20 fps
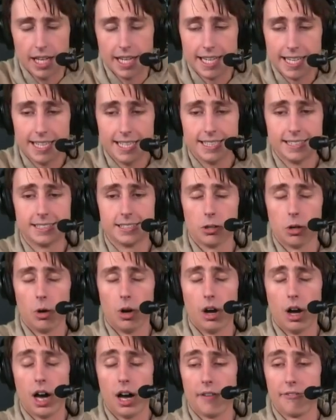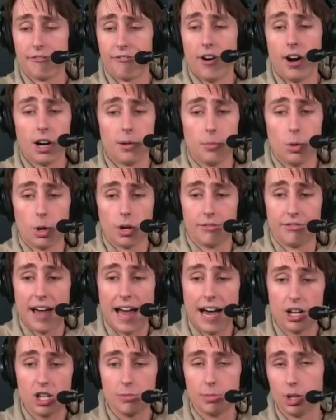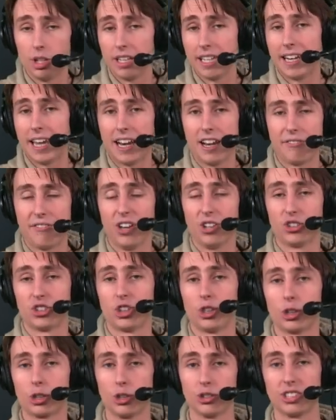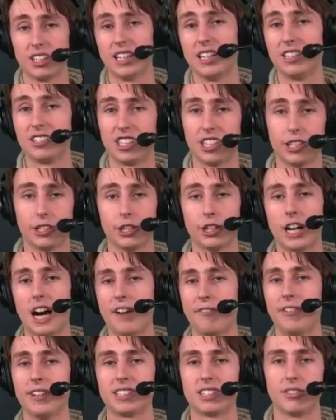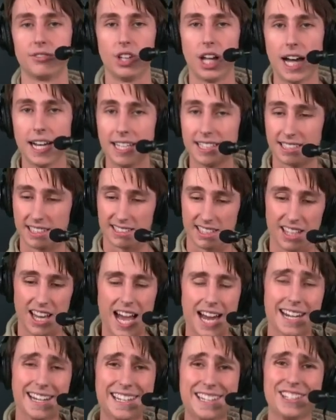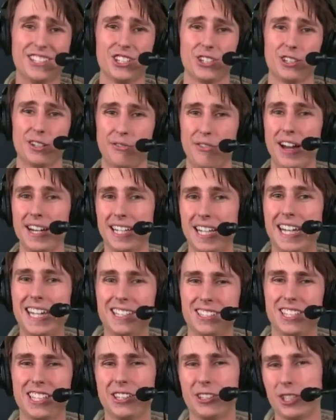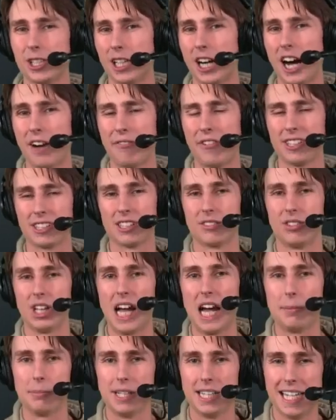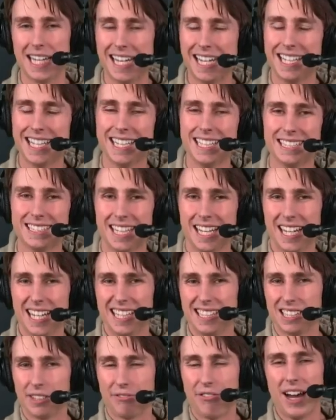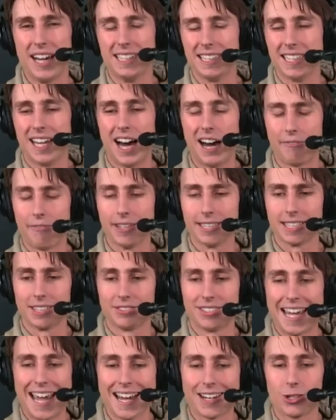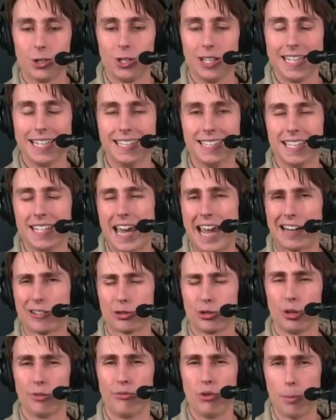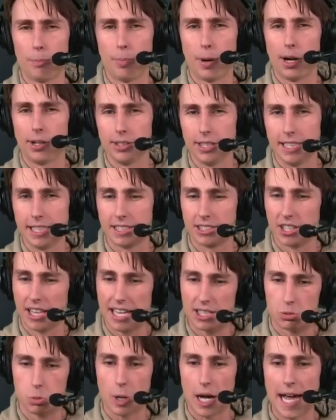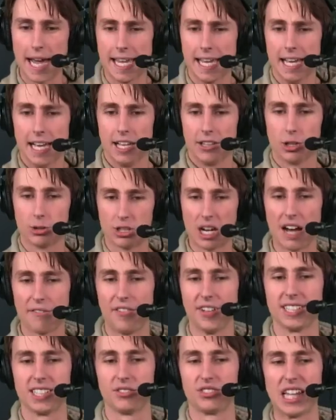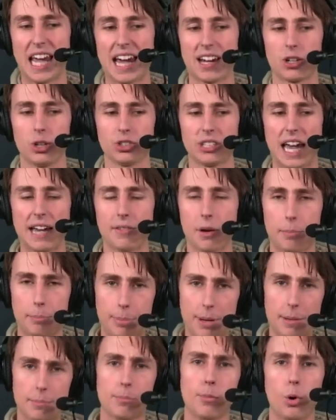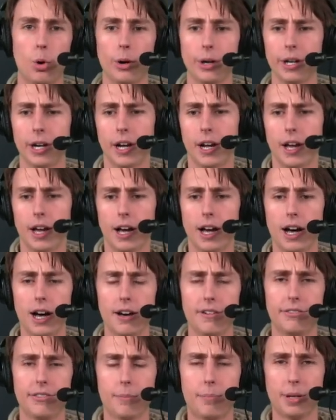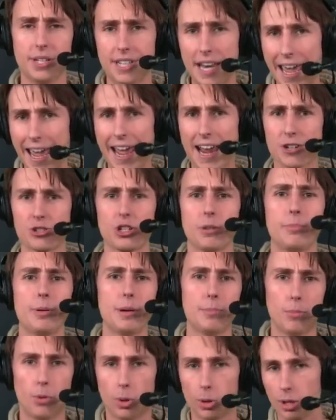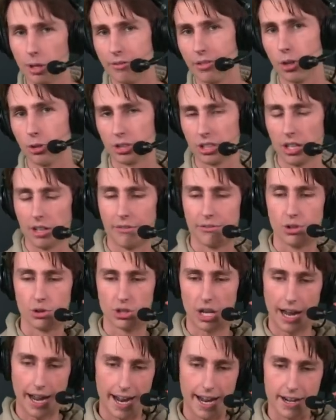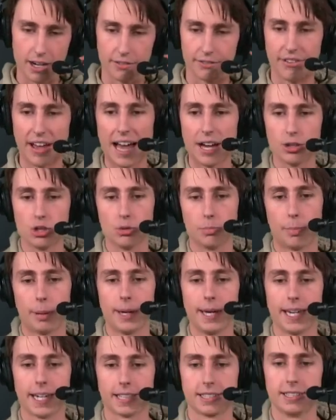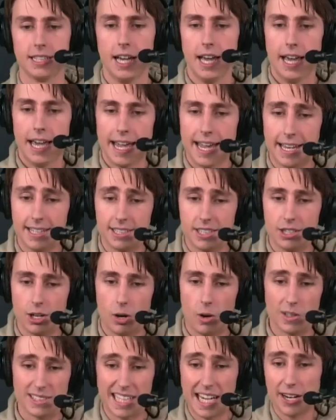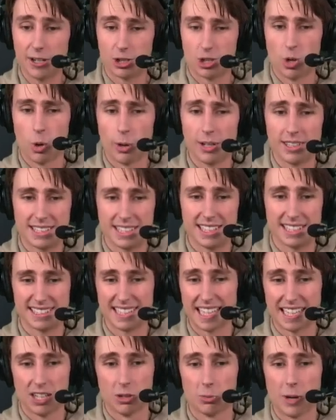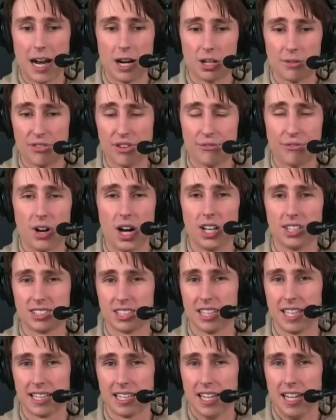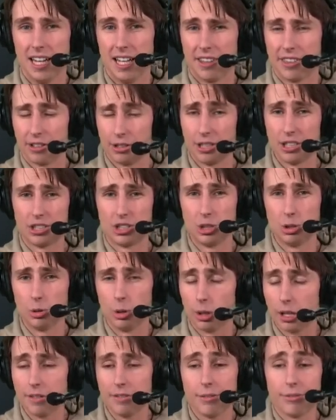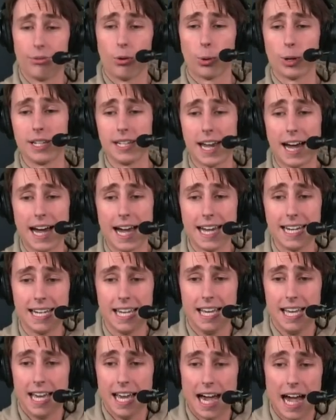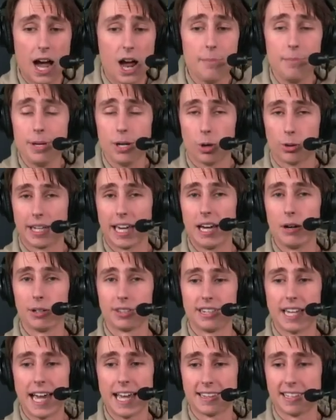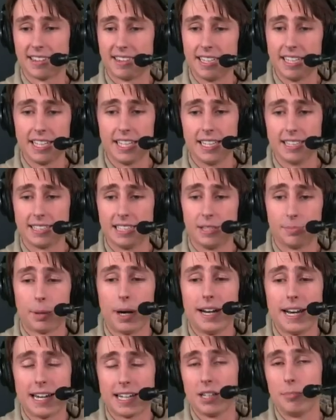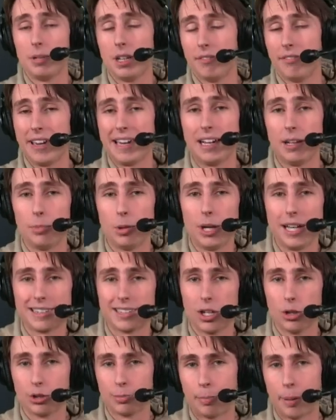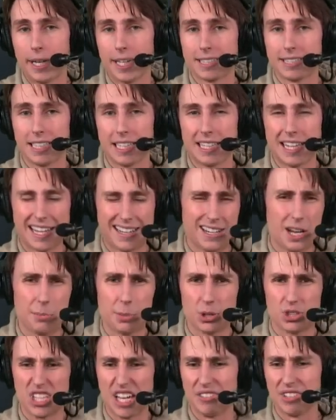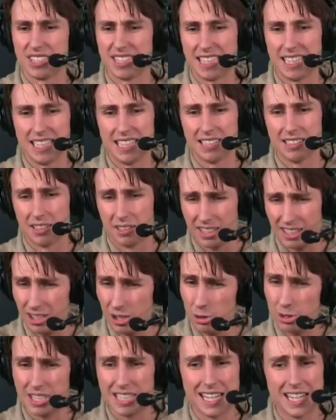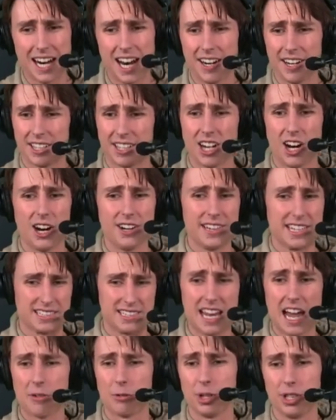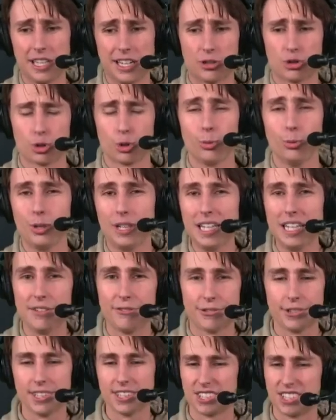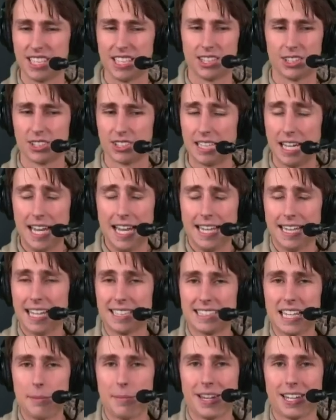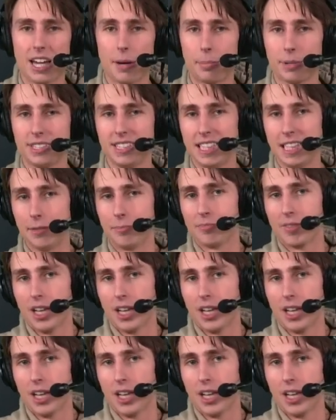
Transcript: is far more valuable in NFL circles than interior offensive line is. It's a lot easier to find an interior offensive lineman than it is to find an offensive tackle in the National Football League. So that's why those offensive tackles have a bit more of panache, a bit more of those higher value picks. And, you know, O’Cyrus Torrence in the second round, if he falls to like 32 or even 49, I'd be okay with that. The thing is, he's probably not going to be available at those picks. And at number 17, using it on a guard that's not really a true need for the Steelers, that's not my cup of tea.